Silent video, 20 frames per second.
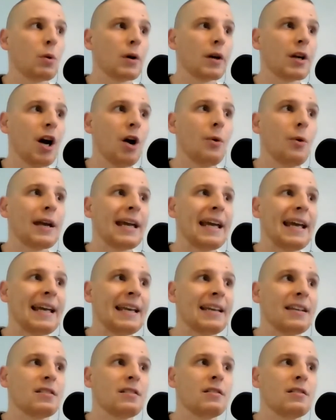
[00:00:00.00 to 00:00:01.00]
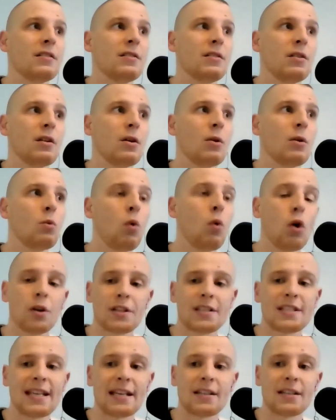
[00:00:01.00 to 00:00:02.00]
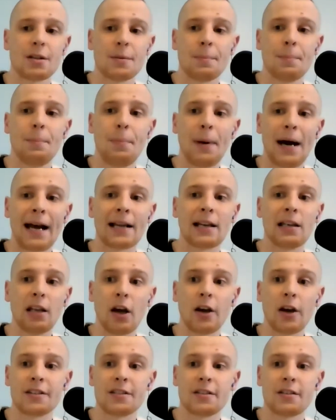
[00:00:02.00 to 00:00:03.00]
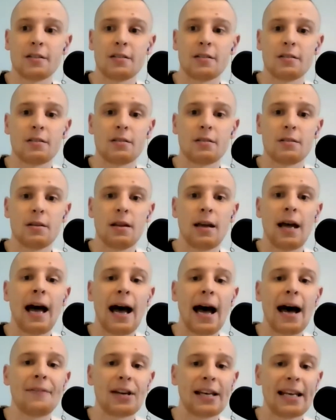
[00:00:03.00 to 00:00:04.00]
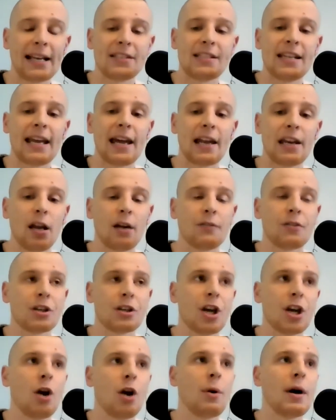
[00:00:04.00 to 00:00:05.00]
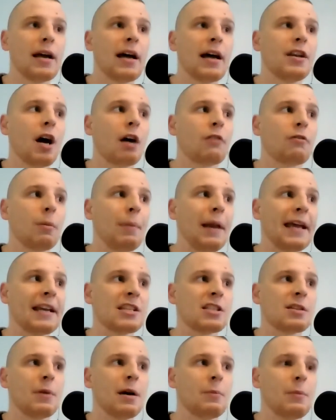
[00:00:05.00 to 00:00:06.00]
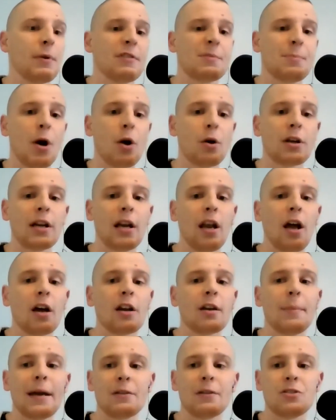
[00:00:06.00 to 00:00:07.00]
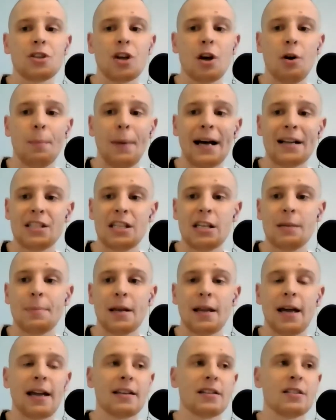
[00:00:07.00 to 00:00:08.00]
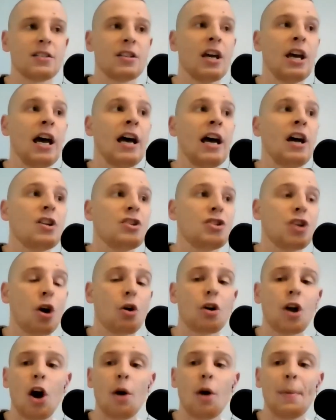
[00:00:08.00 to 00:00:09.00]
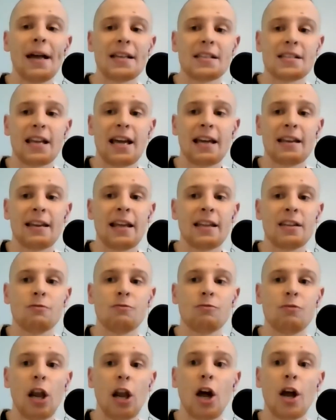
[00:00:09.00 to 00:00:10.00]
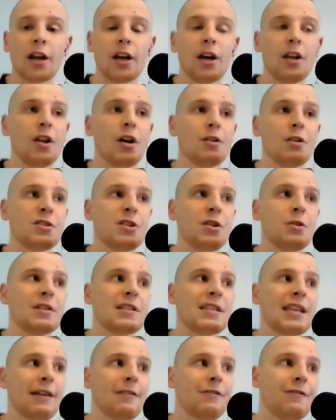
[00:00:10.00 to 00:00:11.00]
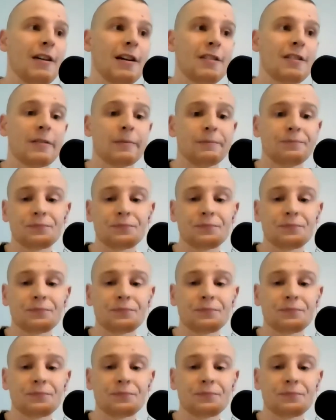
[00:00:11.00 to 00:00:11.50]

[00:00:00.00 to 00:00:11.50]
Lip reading: were going in one centre back light, having let Dejan Lovren go and not replaced him. And we've spoken a lot about Joe Matip and Joe Gomez and relying on those two to stay fit.